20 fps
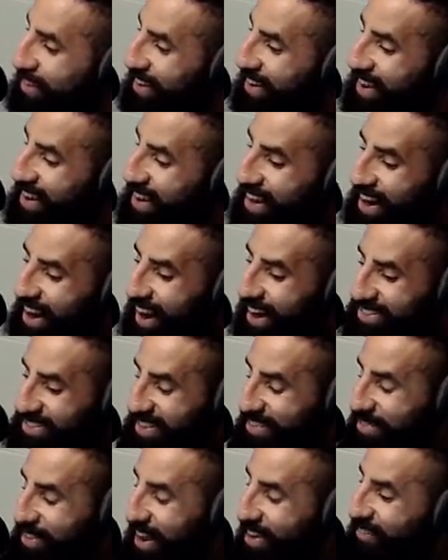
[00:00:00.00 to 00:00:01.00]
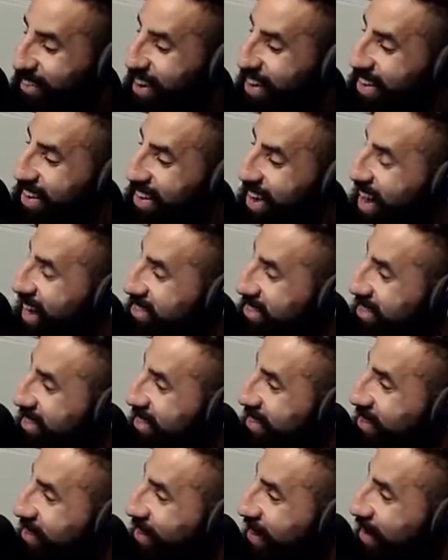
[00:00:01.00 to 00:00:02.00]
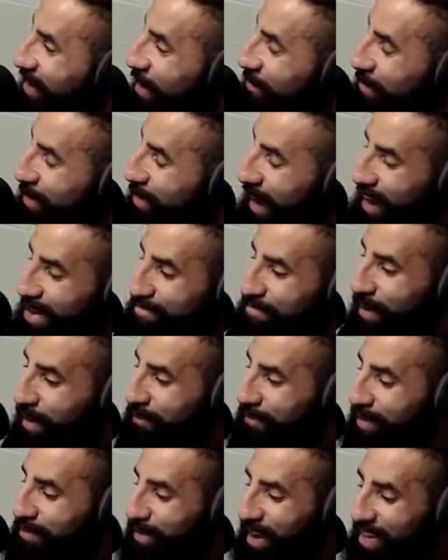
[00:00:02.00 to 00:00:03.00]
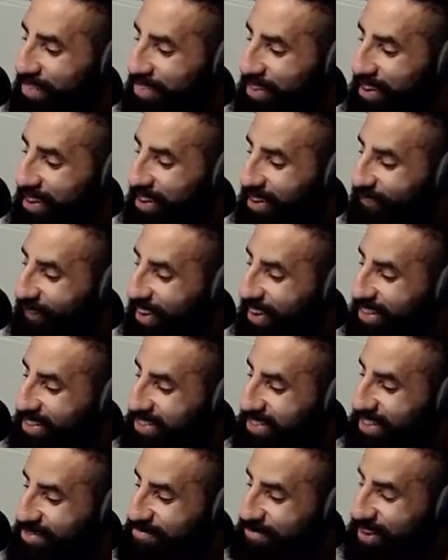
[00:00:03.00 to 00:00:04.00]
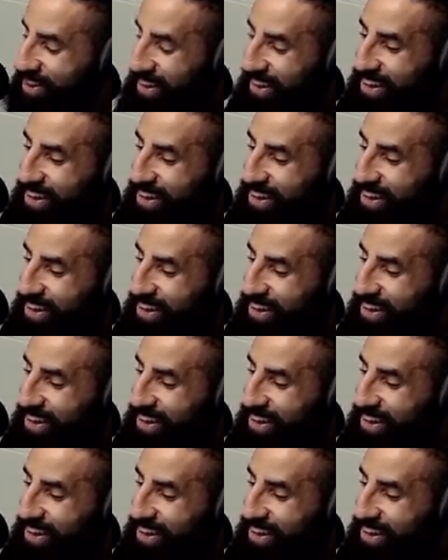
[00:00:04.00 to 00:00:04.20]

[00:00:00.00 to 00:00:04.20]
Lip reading: But something I wanted to ask you, and I'm kind of bummed I'm not there to witness it,